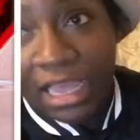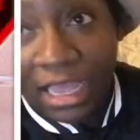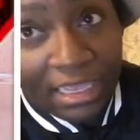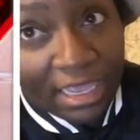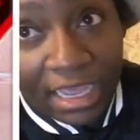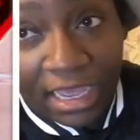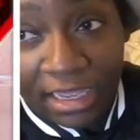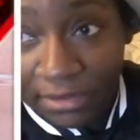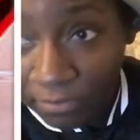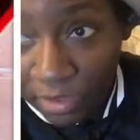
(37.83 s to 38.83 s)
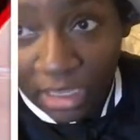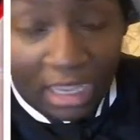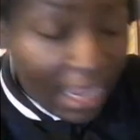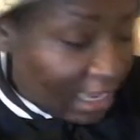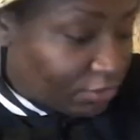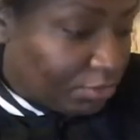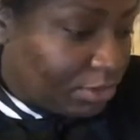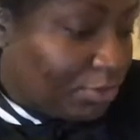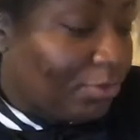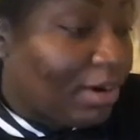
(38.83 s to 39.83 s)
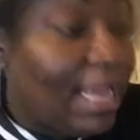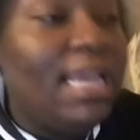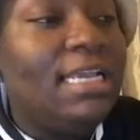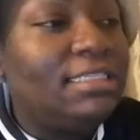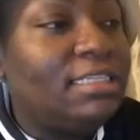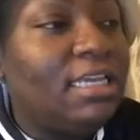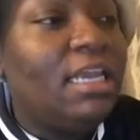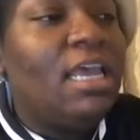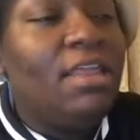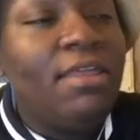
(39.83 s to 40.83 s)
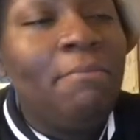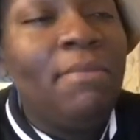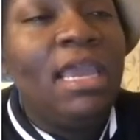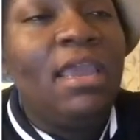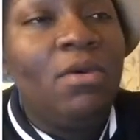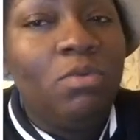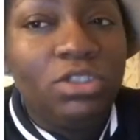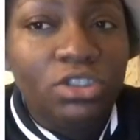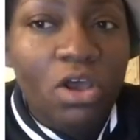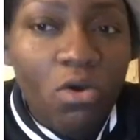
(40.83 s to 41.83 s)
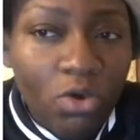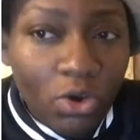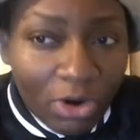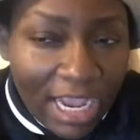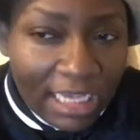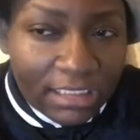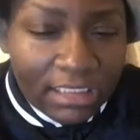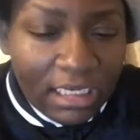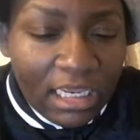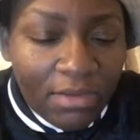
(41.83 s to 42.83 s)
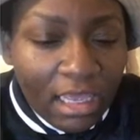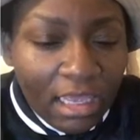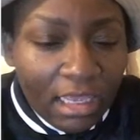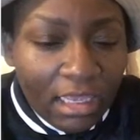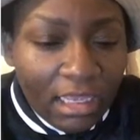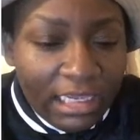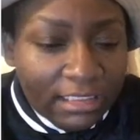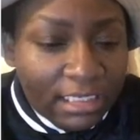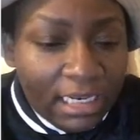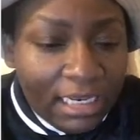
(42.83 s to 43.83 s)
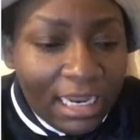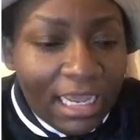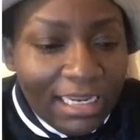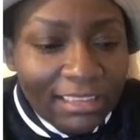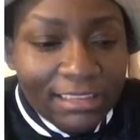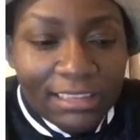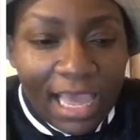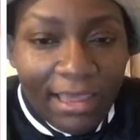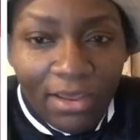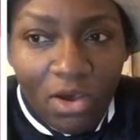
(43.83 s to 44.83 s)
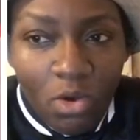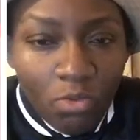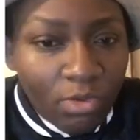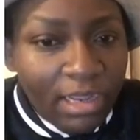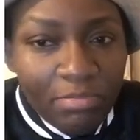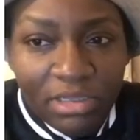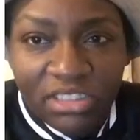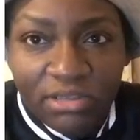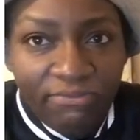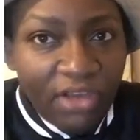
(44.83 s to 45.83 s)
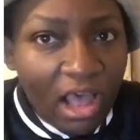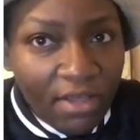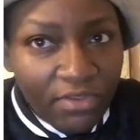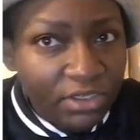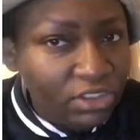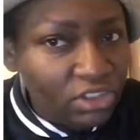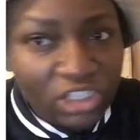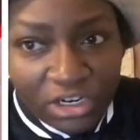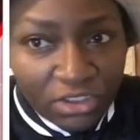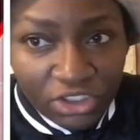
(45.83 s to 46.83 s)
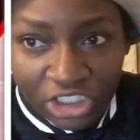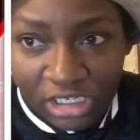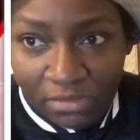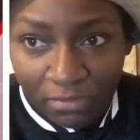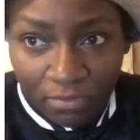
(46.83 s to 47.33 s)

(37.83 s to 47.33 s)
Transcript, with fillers: ay, ay. Andrew's crazy. The man was so crazy. He, he's a nutty psycho, rapist, father, surgeon